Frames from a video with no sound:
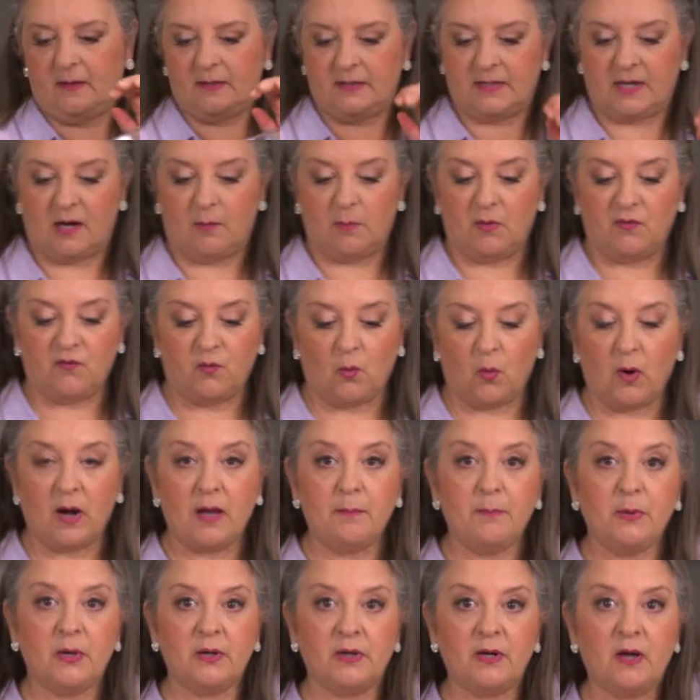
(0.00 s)
Now, before
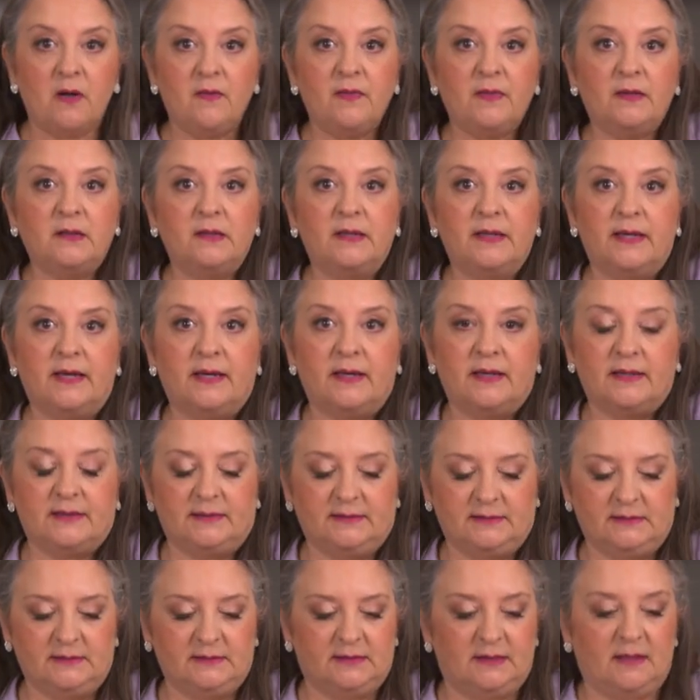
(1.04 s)
I put on the
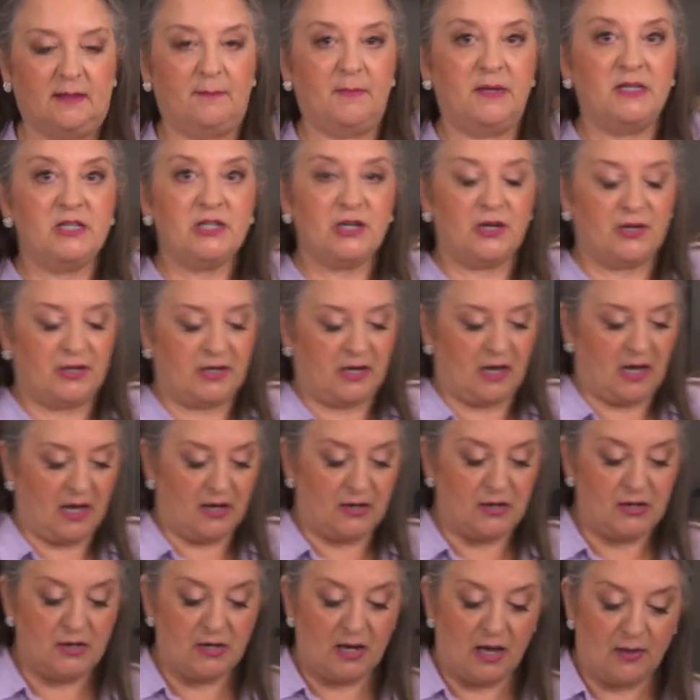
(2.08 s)
lid, let me tell you
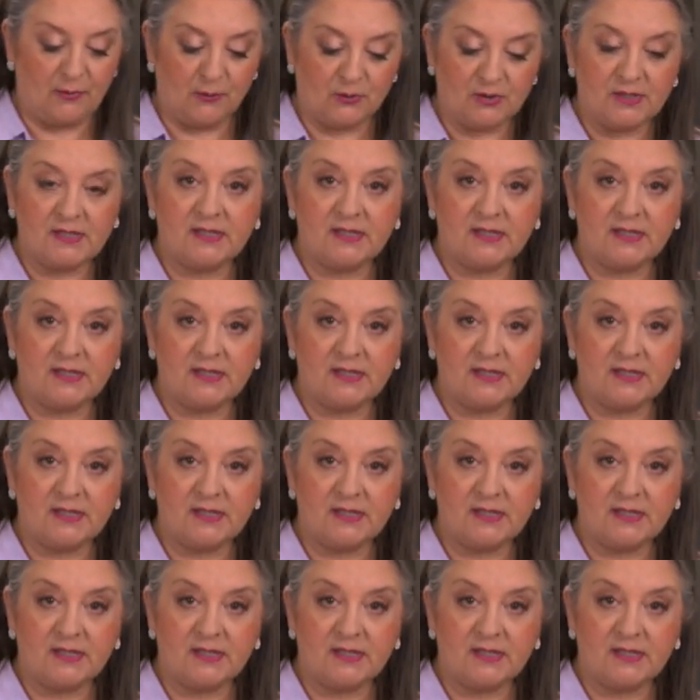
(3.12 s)
another